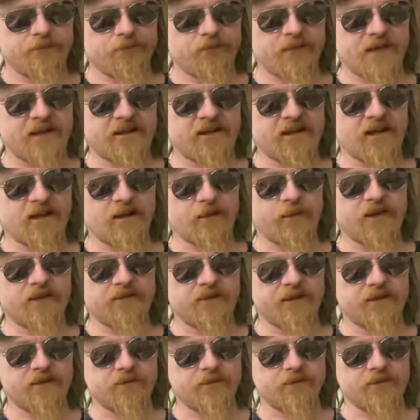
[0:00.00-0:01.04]
at the
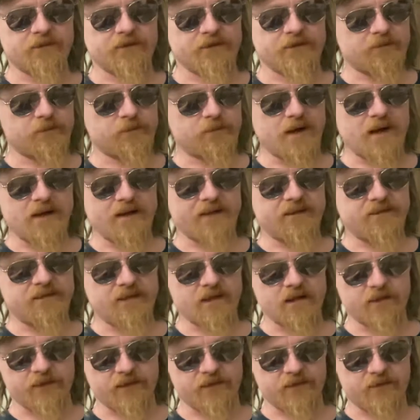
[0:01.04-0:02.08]
elementary school, and there's probably 10
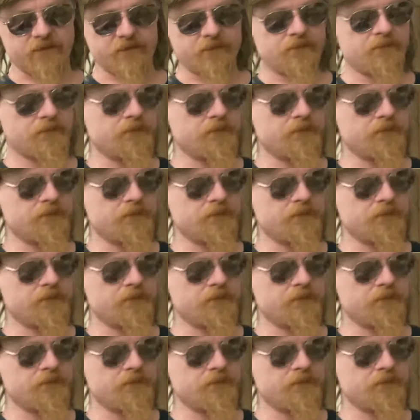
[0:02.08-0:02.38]
of us.